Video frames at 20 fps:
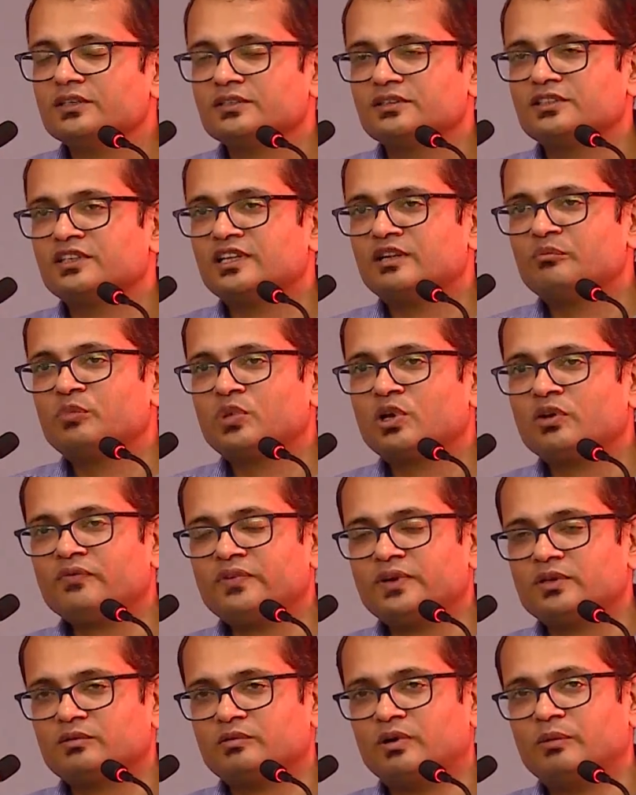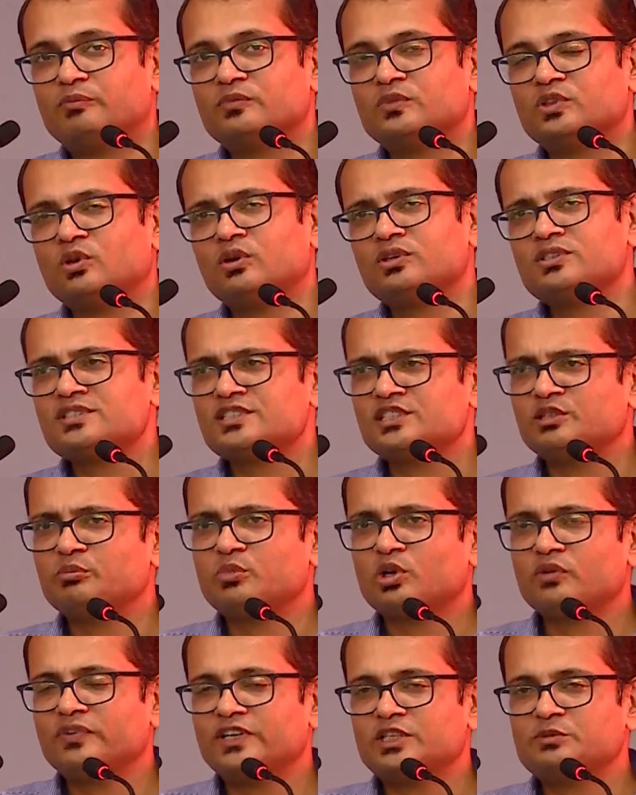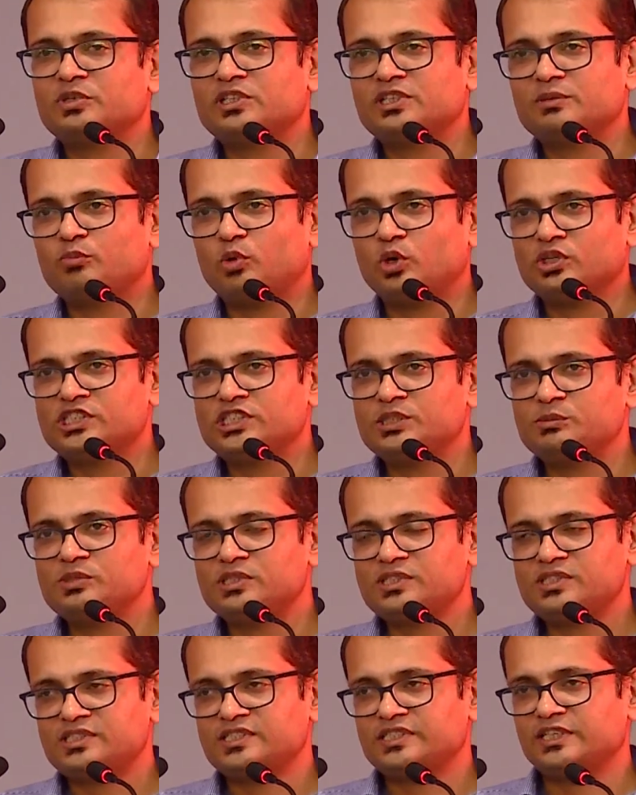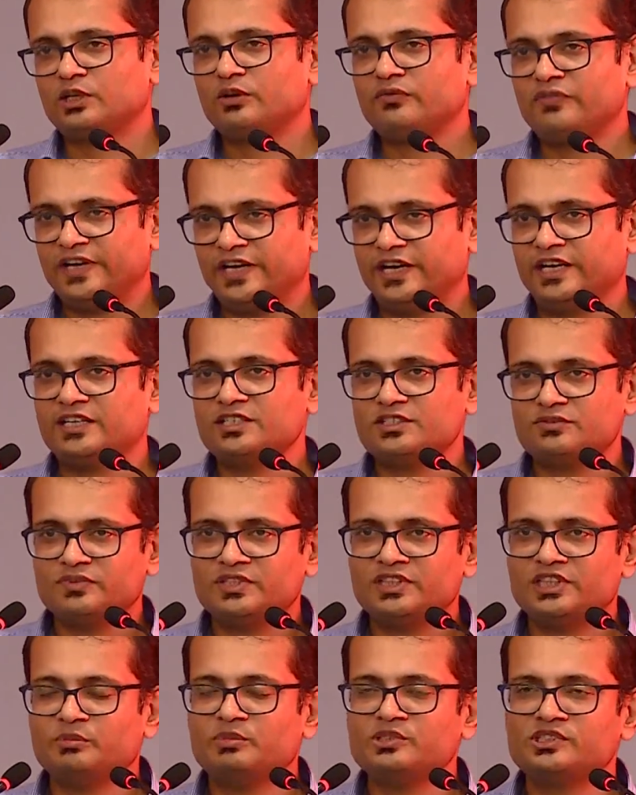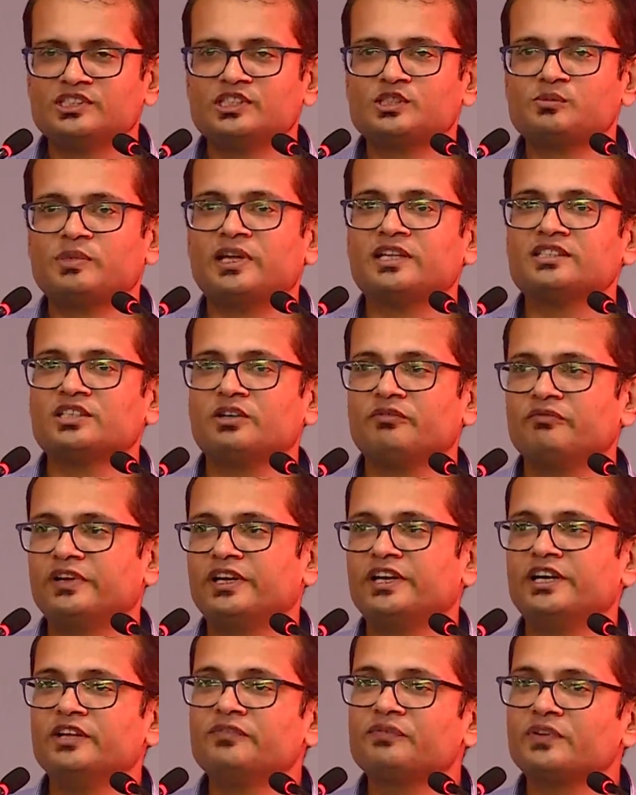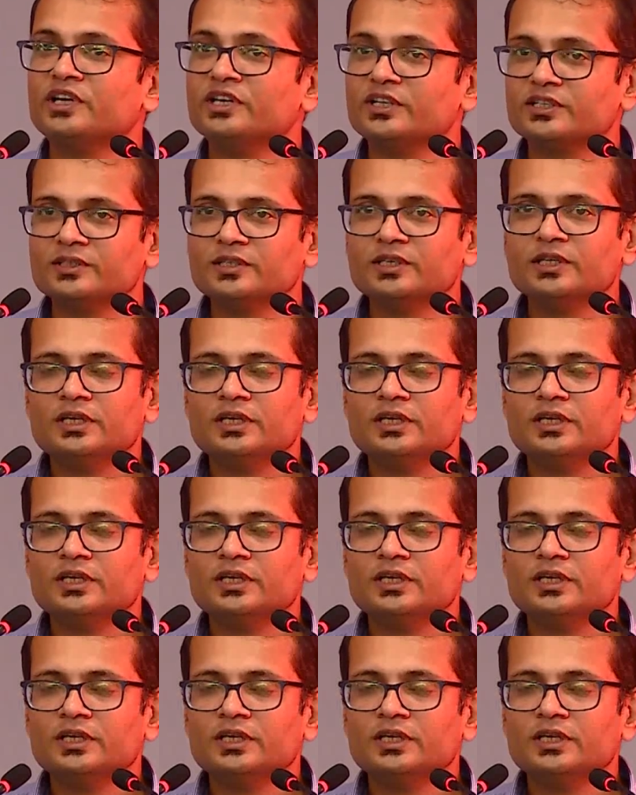The number of, not just number of heads, but the possible set of heads in the business plans are very different.